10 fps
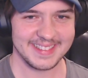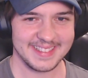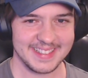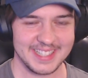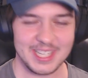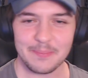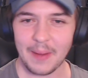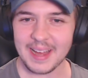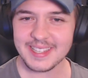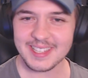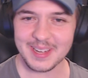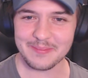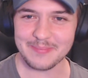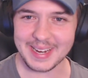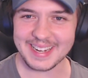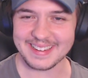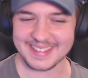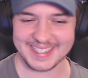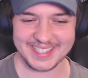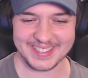She buys in
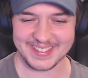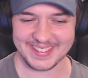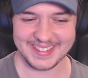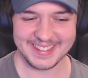immediately, too.